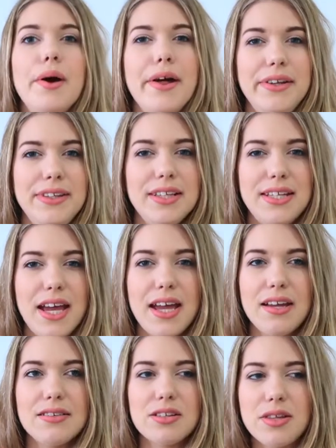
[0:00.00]
early in the
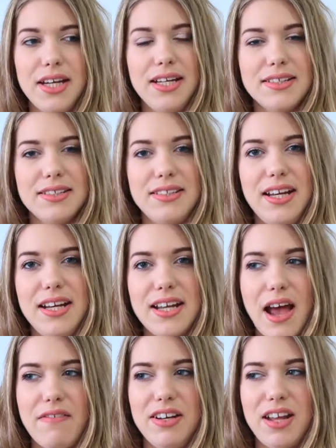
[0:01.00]
day so that he doesn't need to
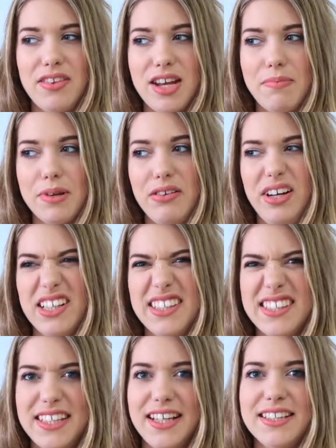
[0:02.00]
have another nap at around
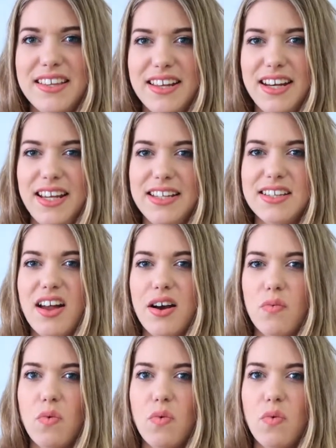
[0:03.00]
6 and then he's like